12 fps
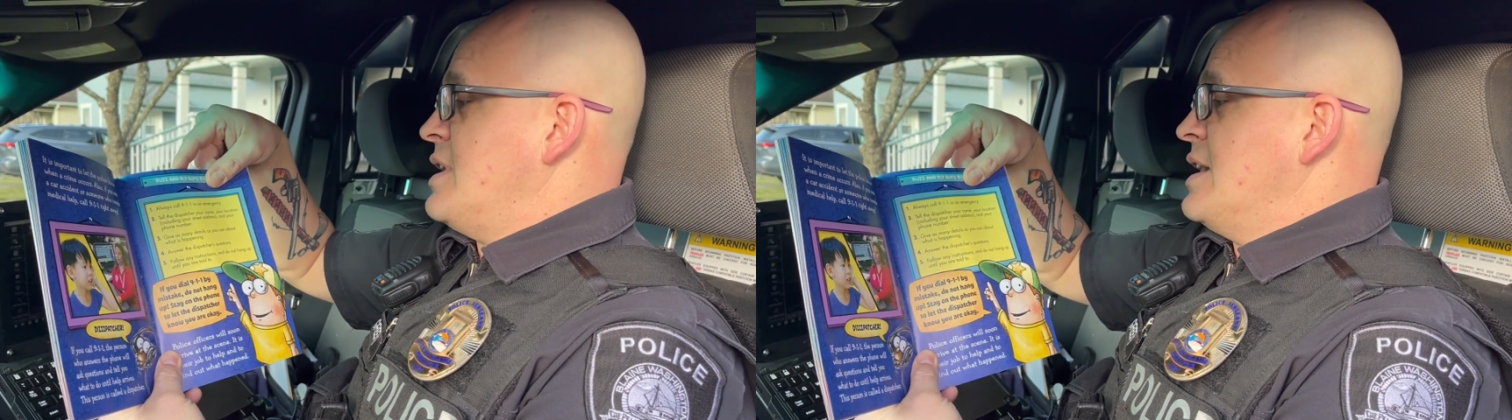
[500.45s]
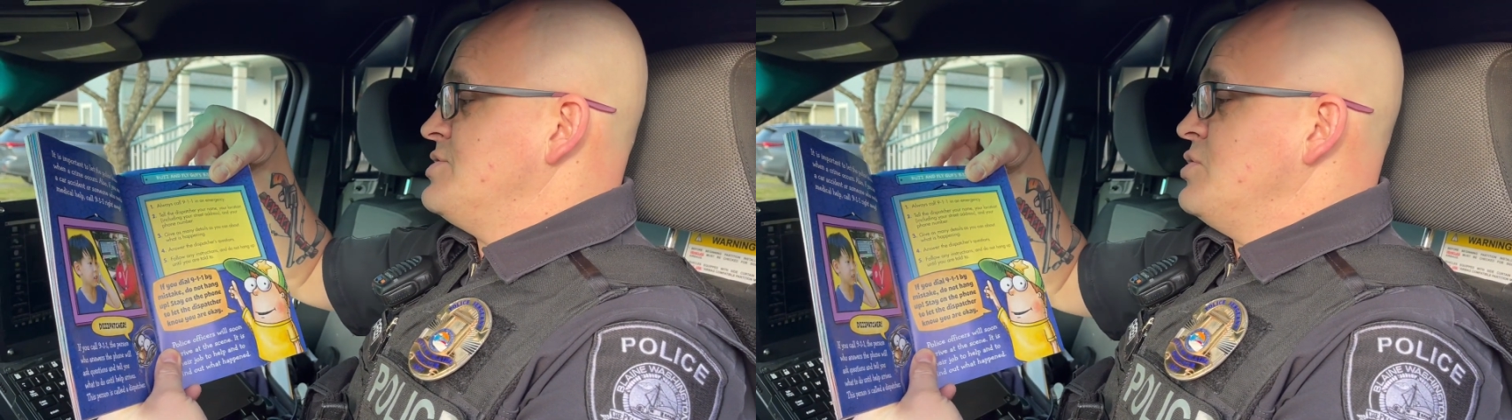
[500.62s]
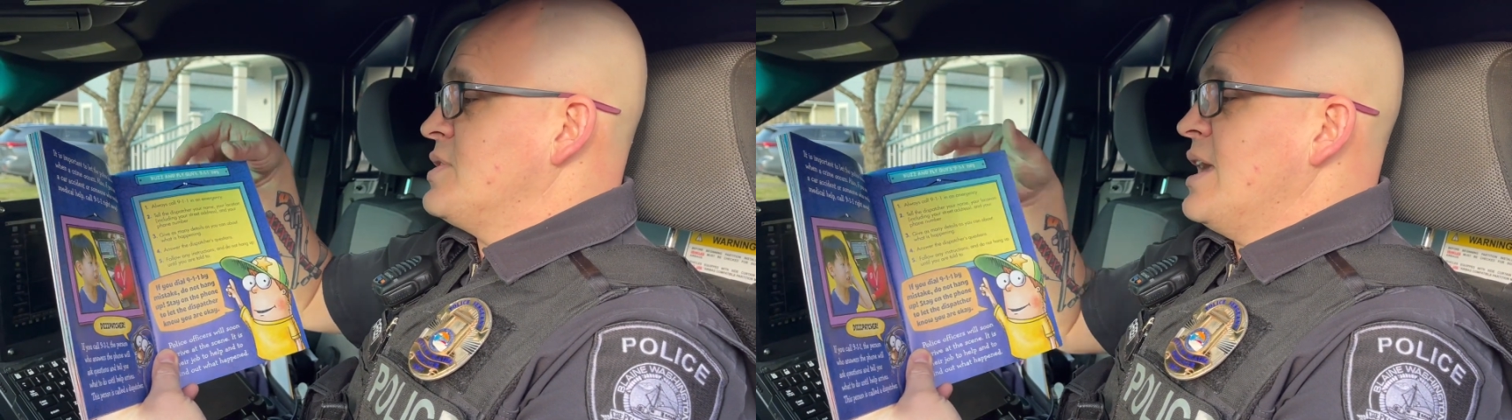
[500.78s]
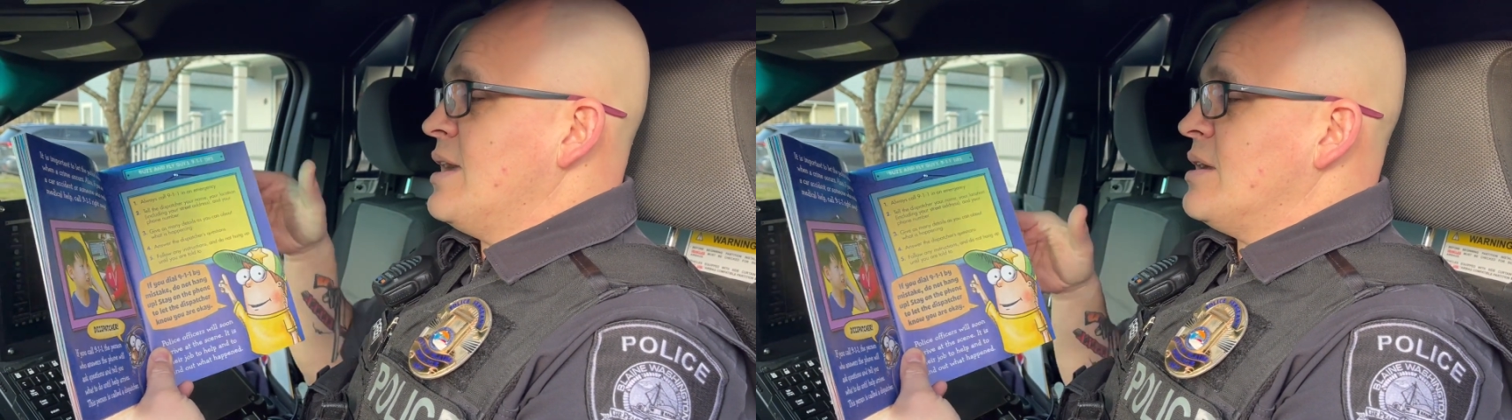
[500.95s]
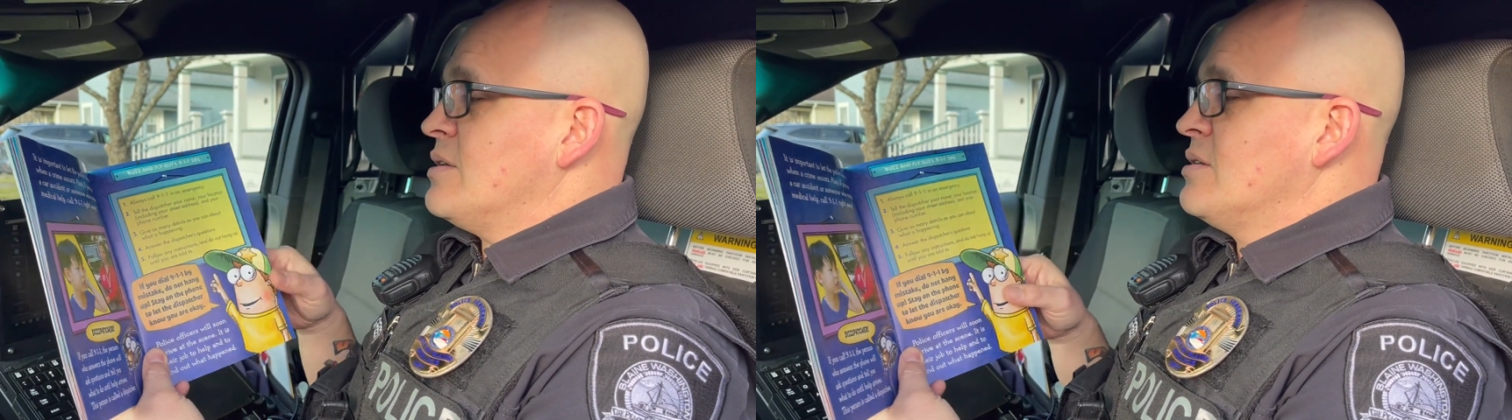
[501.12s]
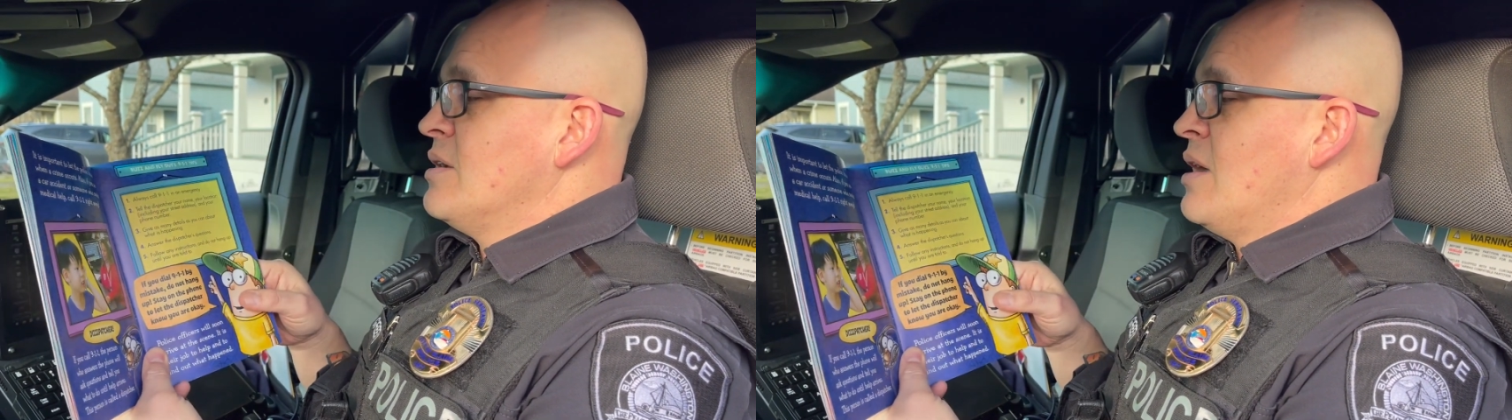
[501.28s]
as you
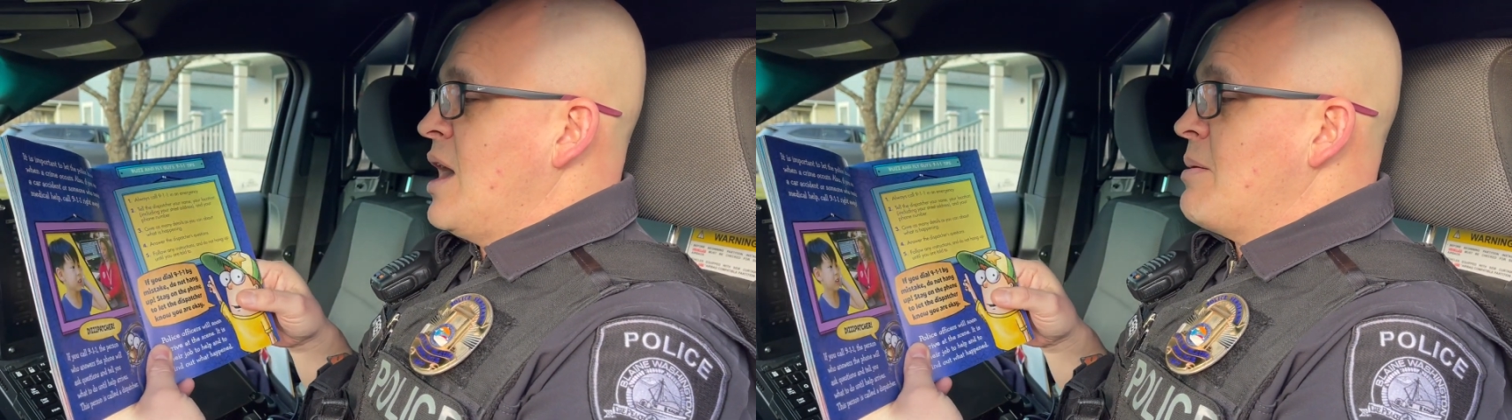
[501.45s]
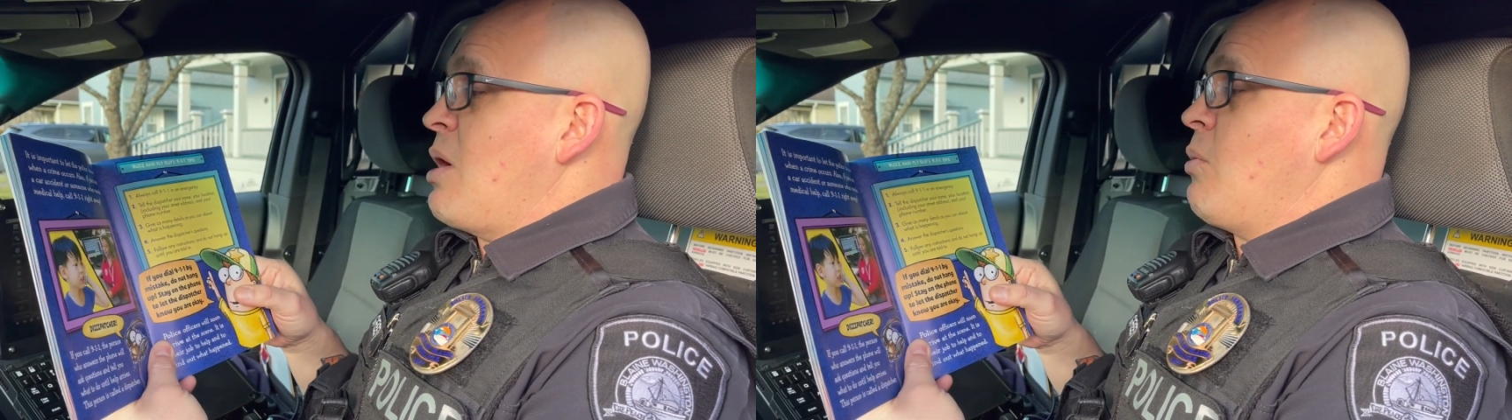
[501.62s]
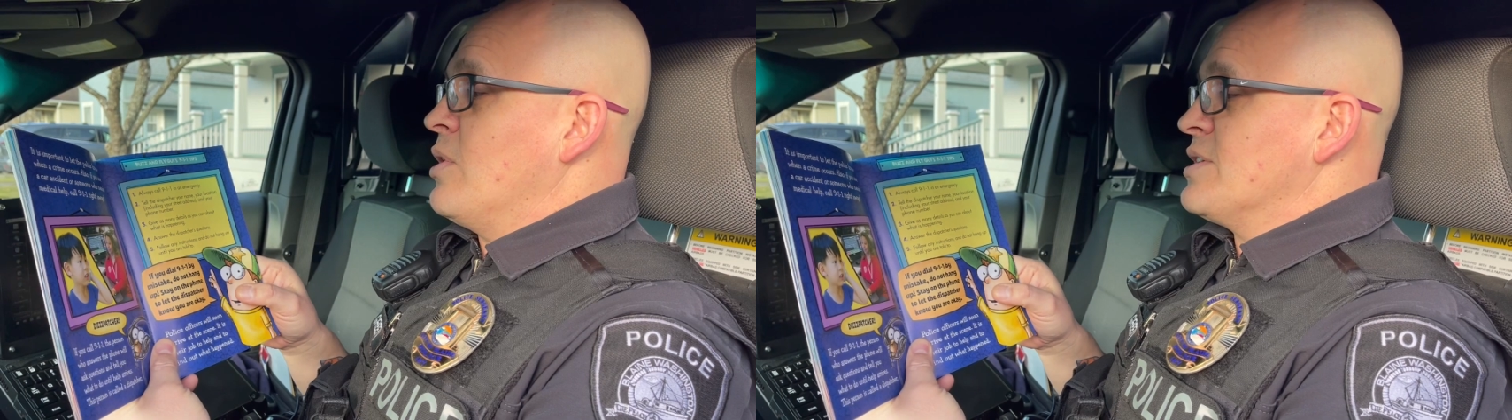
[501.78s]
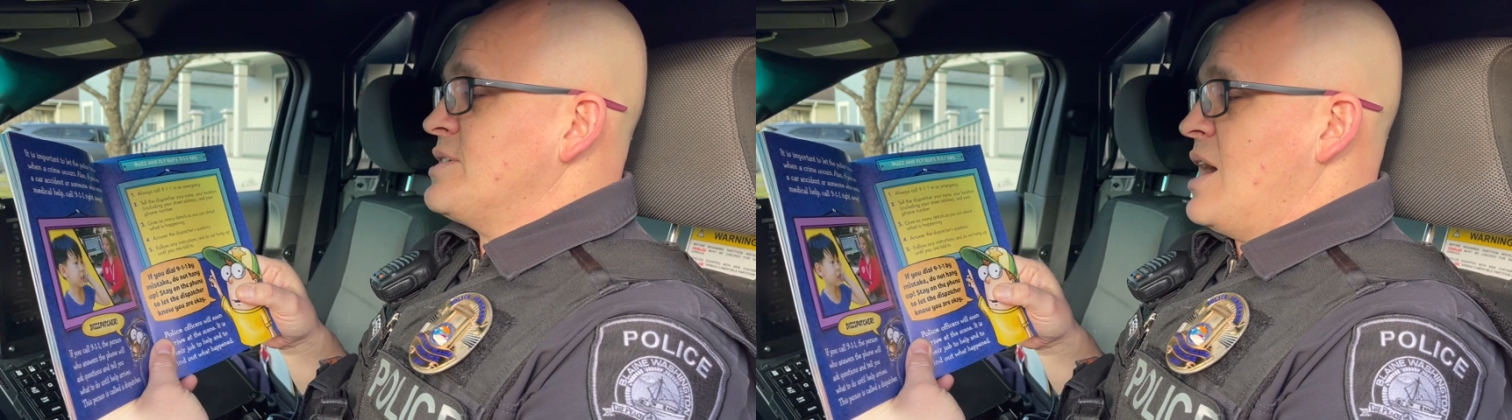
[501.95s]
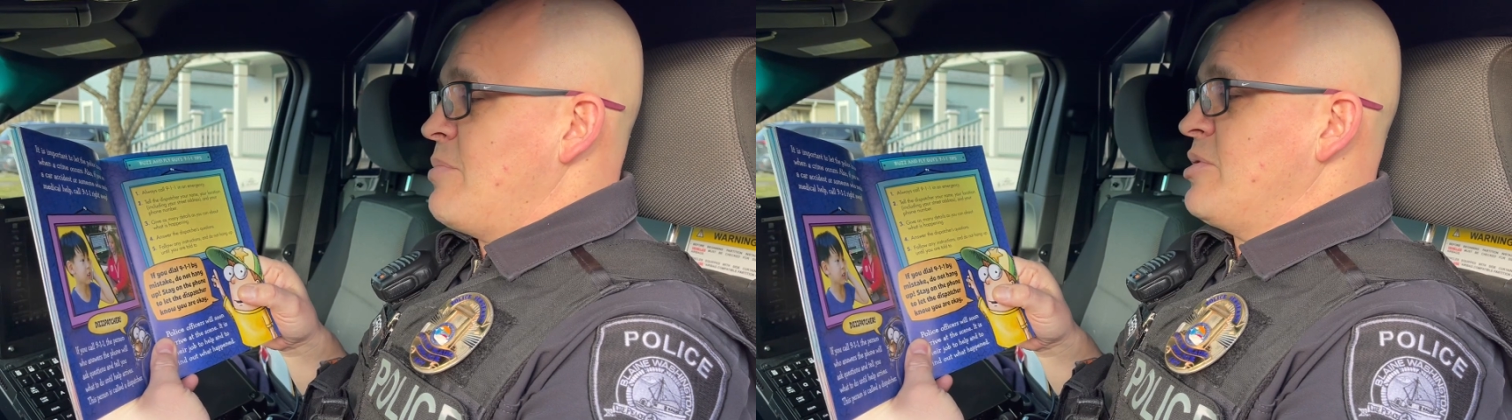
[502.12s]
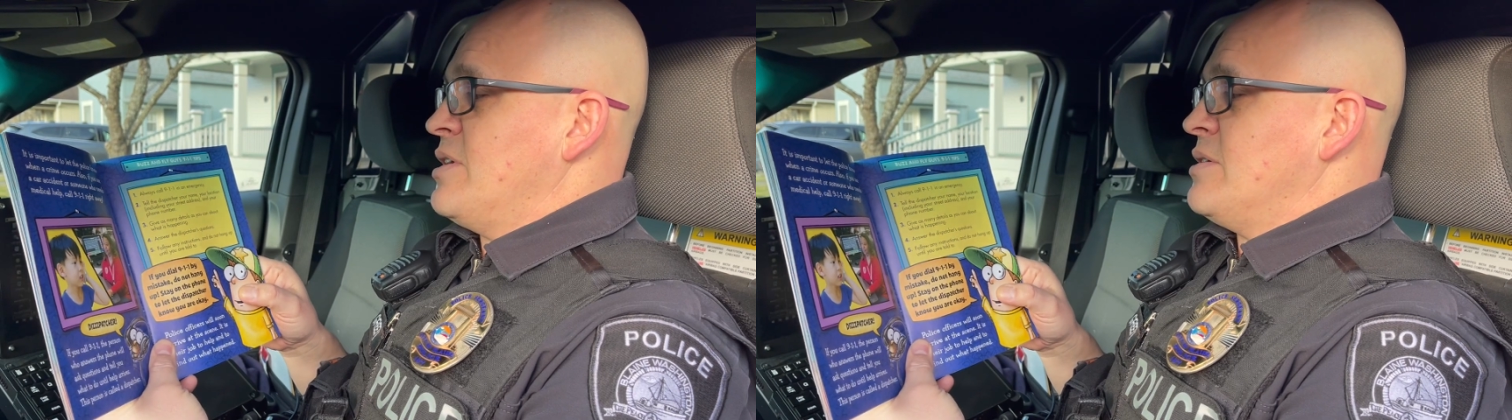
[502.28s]
can about what is
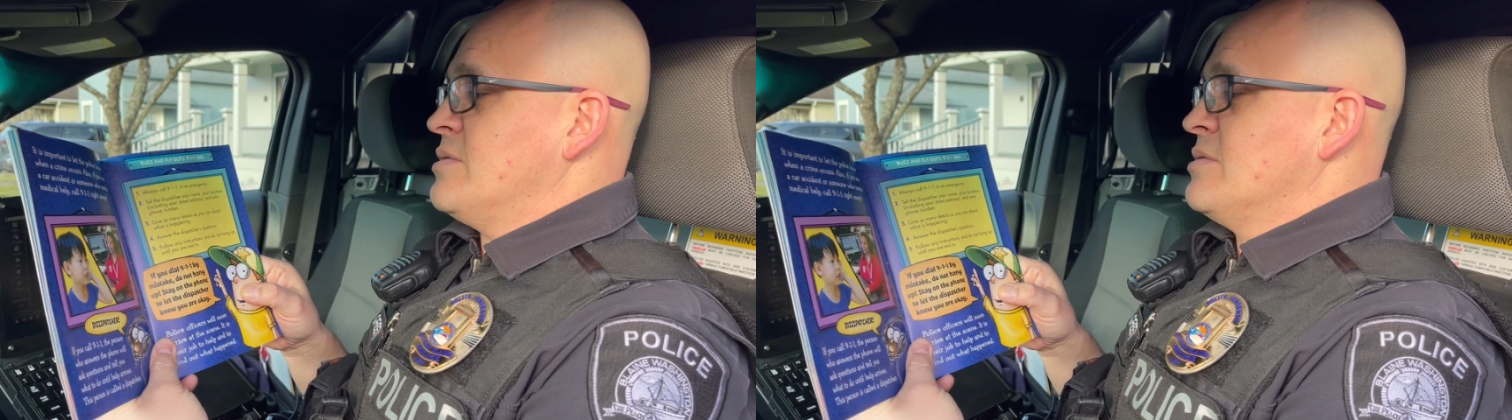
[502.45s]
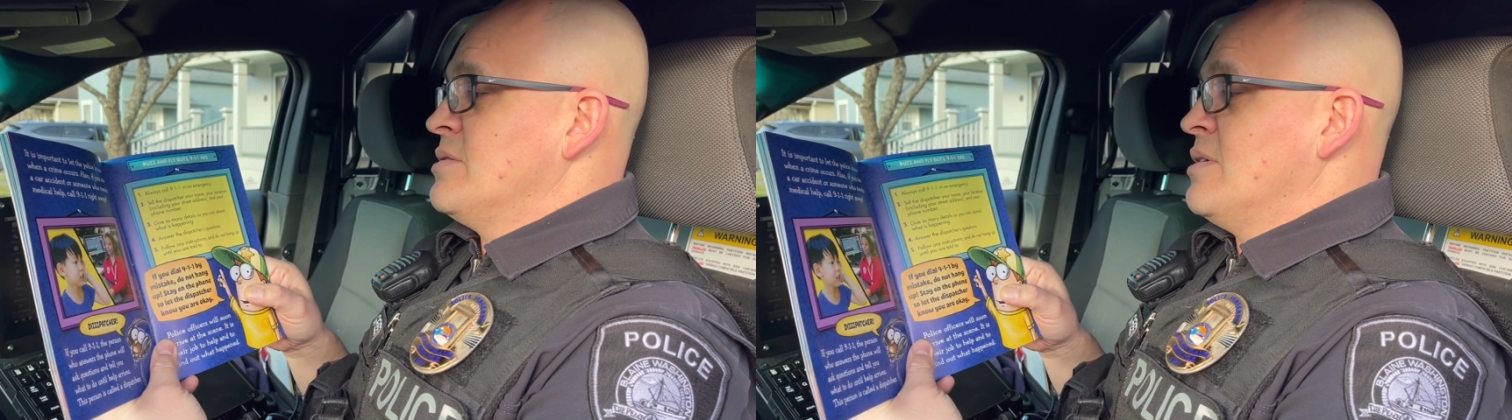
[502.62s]
happening.